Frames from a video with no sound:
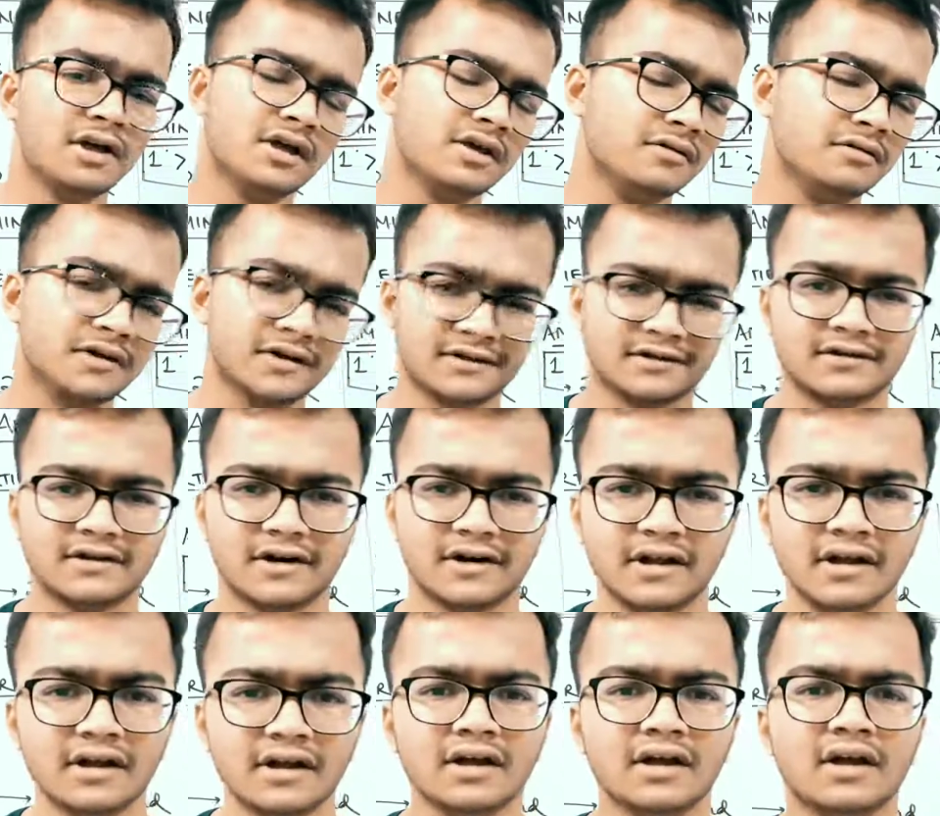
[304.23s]
you can
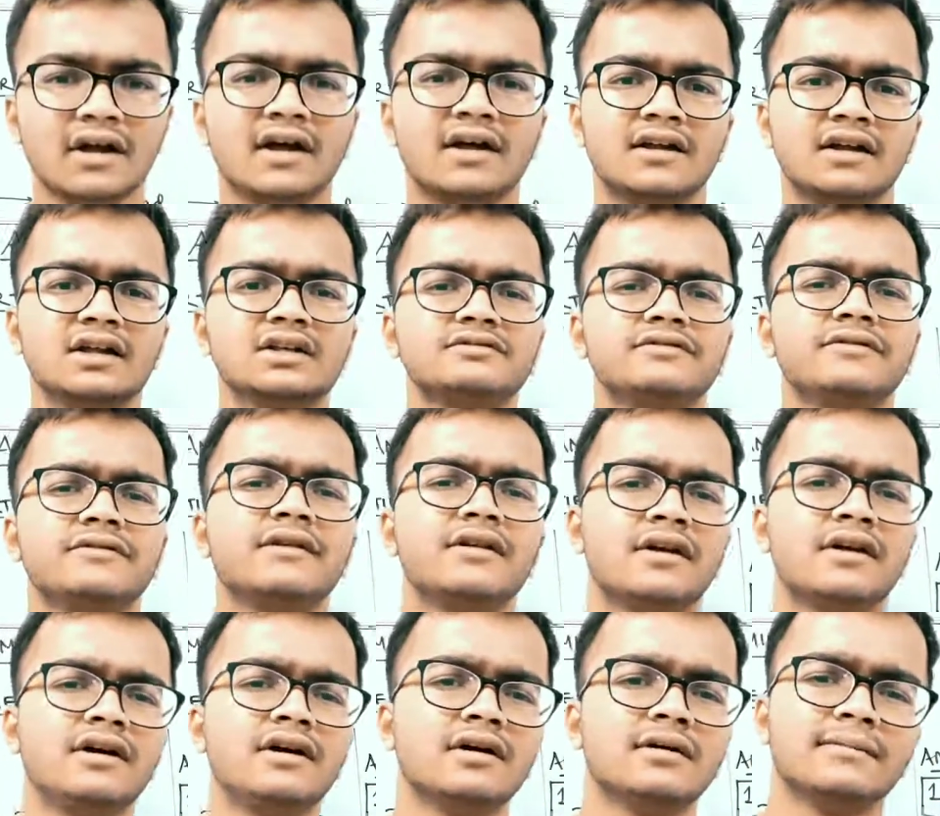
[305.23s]
study. Next we will
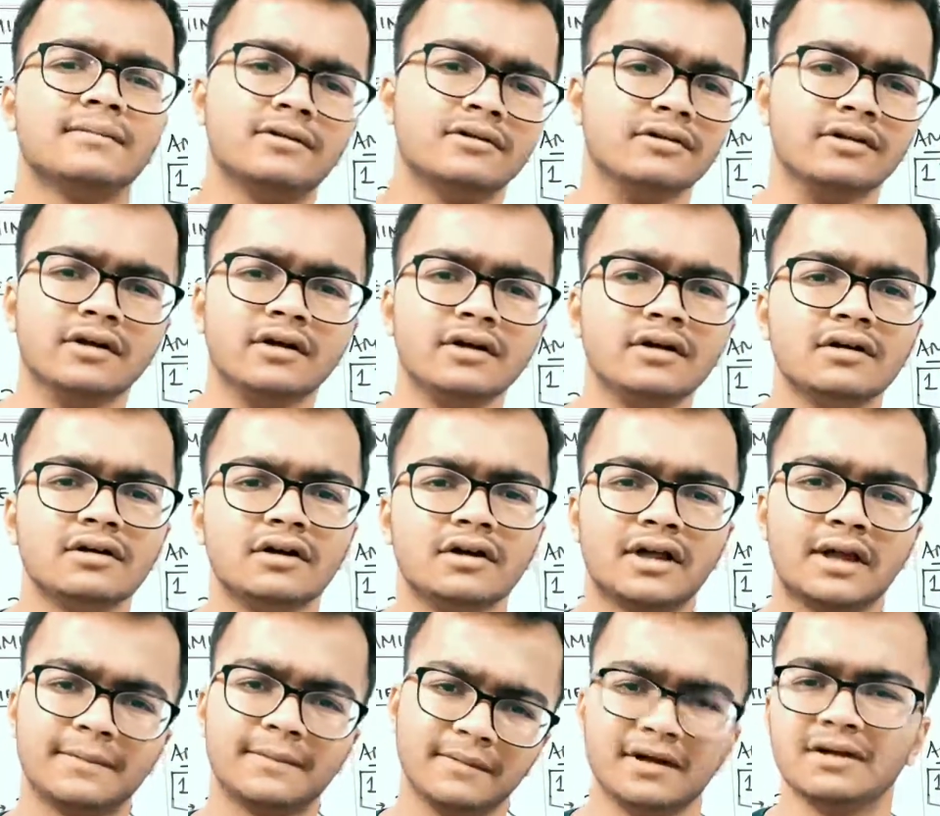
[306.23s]
learn about the
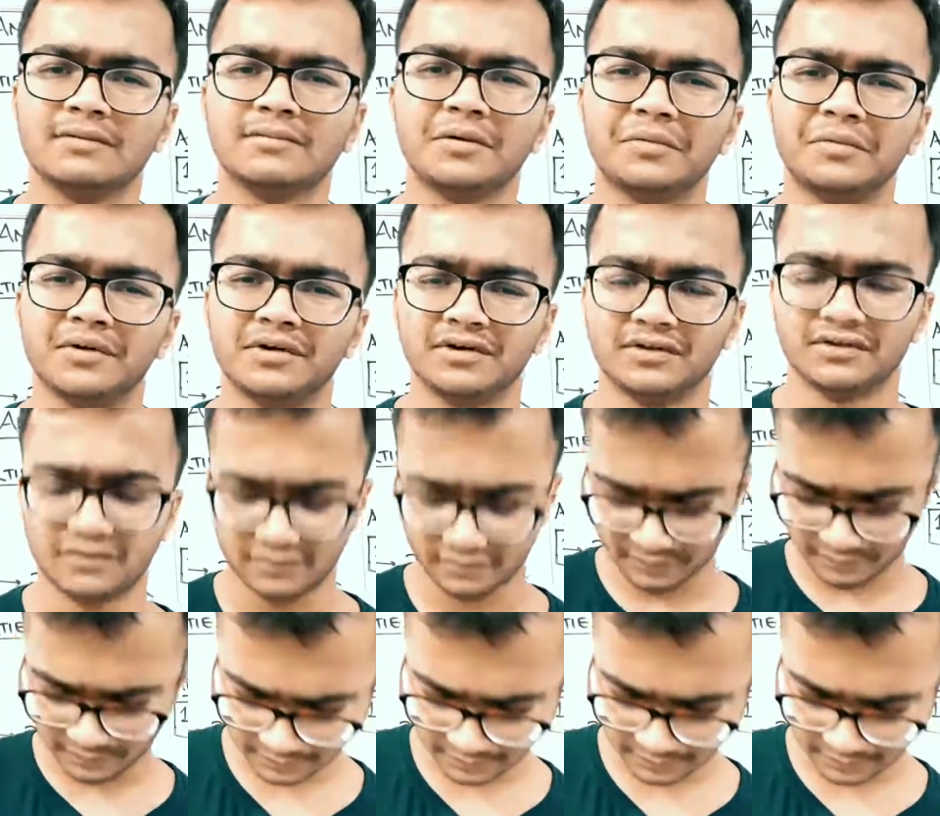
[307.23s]
chemical properties.